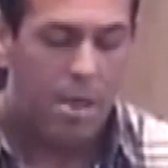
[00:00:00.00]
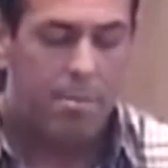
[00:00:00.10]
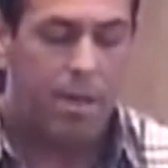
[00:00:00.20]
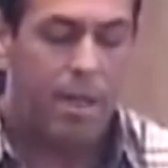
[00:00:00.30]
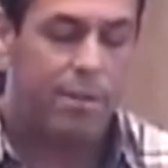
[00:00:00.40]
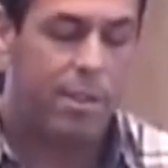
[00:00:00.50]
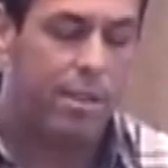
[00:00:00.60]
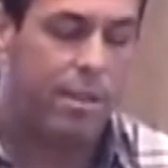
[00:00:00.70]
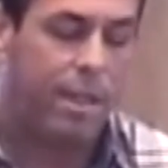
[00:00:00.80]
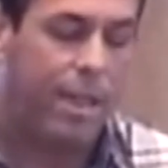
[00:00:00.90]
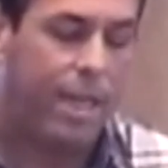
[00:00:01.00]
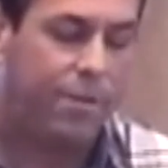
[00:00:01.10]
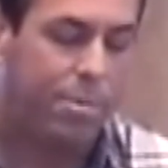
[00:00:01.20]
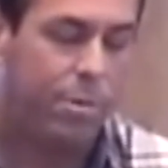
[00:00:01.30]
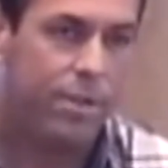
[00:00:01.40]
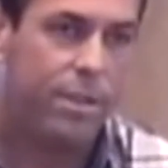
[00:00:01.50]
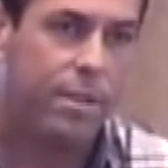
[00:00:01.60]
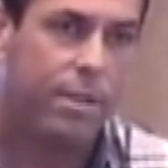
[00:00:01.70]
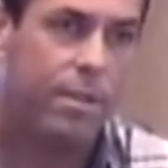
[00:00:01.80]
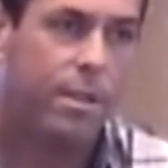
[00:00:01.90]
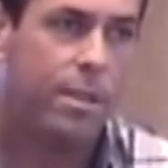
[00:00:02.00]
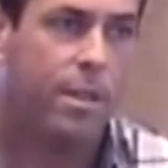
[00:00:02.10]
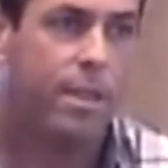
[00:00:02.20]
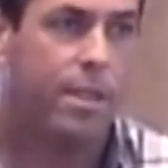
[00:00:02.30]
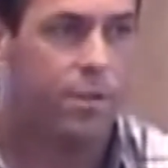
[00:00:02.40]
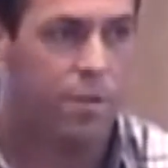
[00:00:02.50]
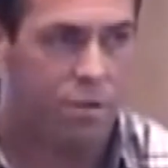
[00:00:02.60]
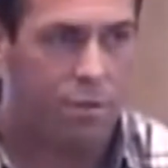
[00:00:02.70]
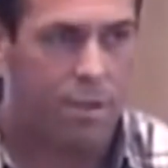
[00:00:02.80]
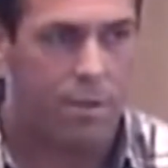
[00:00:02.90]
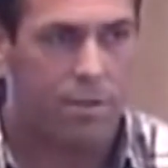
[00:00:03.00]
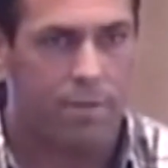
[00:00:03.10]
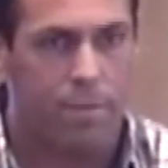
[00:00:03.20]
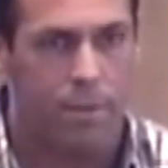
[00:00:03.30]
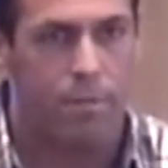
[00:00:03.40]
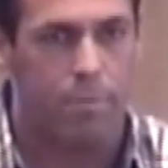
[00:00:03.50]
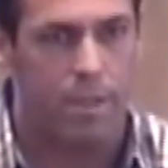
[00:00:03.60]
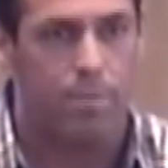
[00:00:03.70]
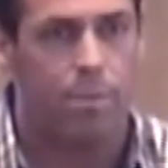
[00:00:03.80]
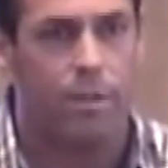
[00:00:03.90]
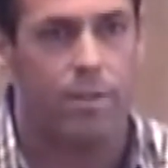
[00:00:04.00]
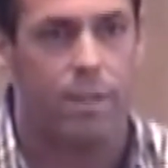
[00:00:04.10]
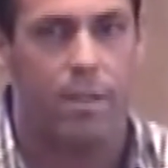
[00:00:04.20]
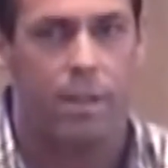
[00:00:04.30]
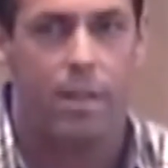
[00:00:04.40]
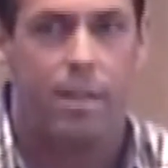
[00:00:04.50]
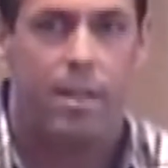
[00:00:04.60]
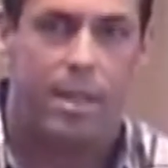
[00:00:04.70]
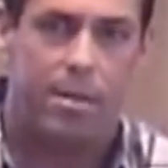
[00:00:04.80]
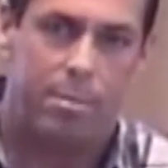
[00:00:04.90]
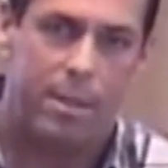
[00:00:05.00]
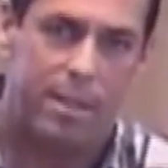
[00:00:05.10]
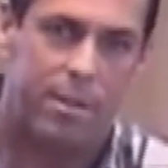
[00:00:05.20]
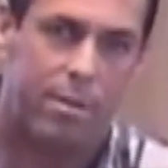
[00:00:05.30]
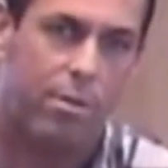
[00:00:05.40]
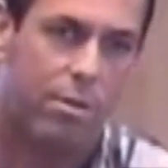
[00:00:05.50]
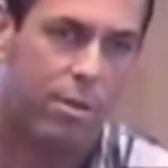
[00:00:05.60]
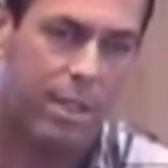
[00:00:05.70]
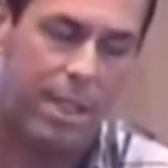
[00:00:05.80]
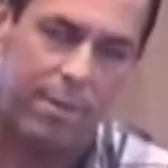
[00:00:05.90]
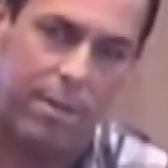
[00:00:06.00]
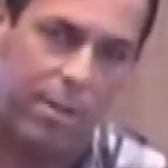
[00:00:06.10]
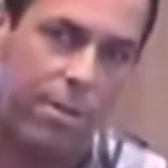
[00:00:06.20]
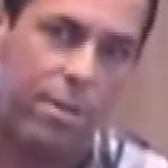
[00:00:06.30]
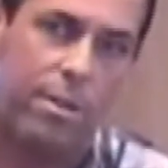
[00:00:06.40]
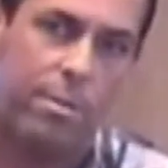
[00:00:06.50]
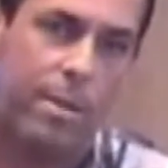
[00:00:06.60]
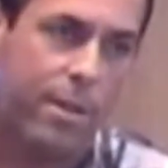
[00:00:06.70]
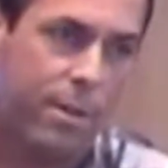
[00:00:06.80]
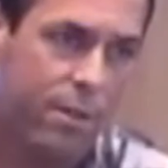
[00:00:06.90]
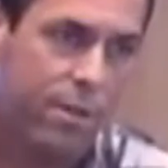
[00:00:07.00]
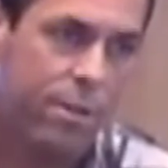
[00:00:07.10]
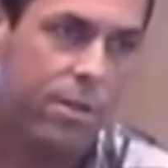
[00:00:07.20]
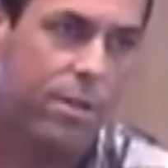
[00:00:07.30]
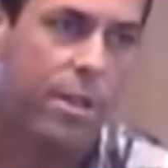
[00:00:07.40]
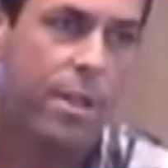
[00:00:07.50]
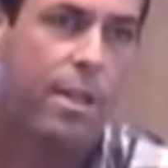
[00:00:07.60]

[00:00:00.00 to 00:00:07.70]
But obviously, after prison, all right, so the struggles of being imprisoned and being in Google and having all your background search,